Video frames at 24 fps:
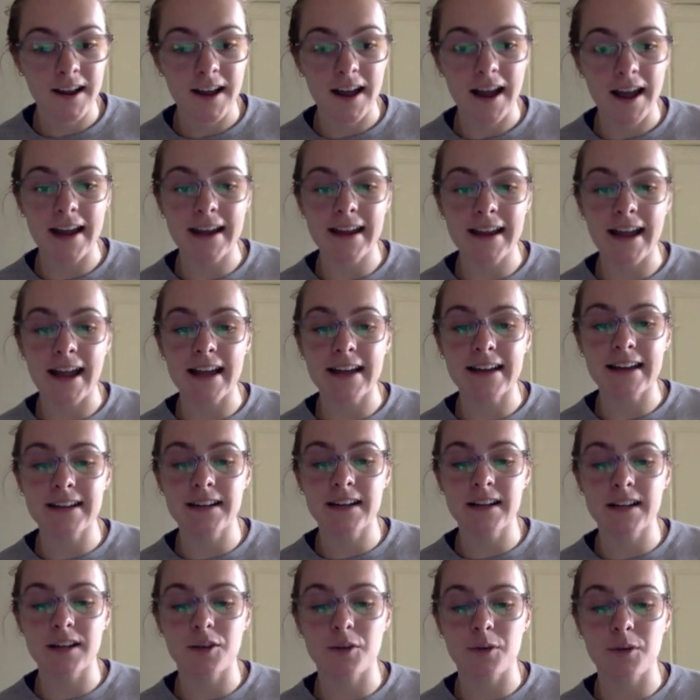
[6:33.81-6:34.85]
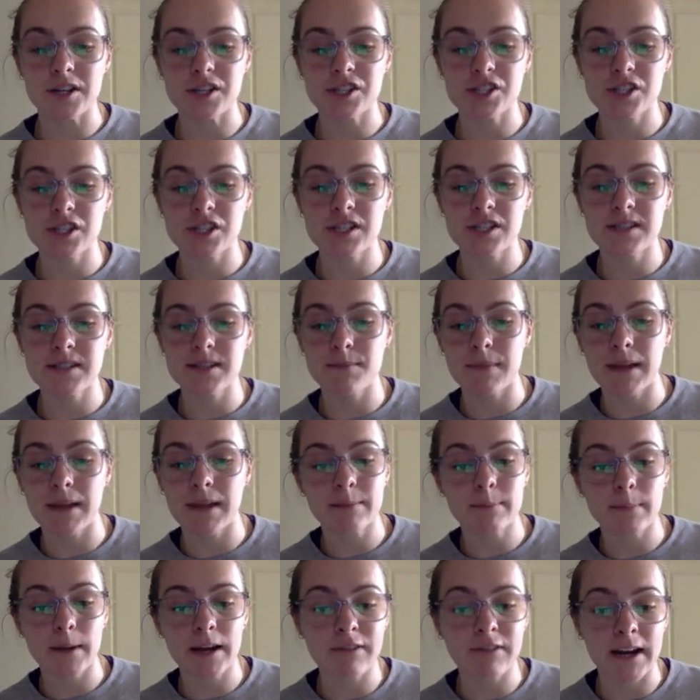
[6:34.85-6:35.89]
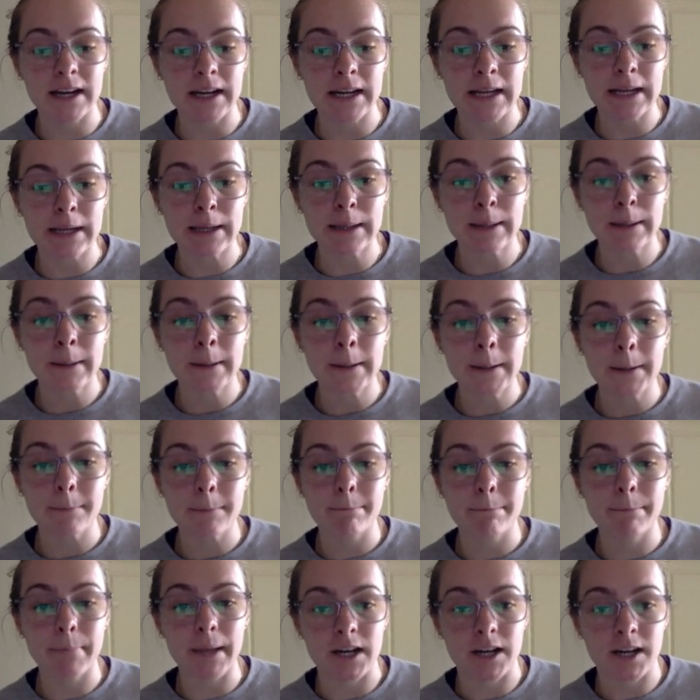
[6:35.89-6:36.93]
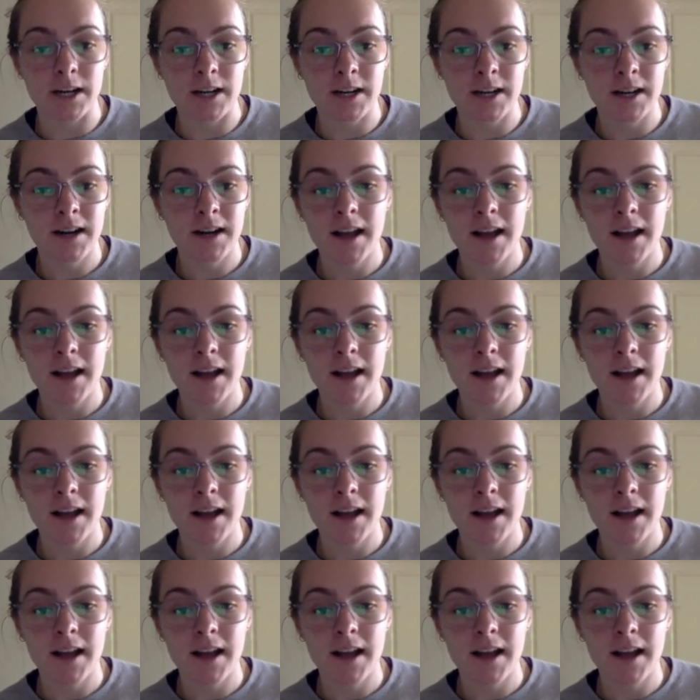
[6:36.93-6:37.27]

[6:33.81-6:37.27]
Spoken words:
I added a question to make my writing better.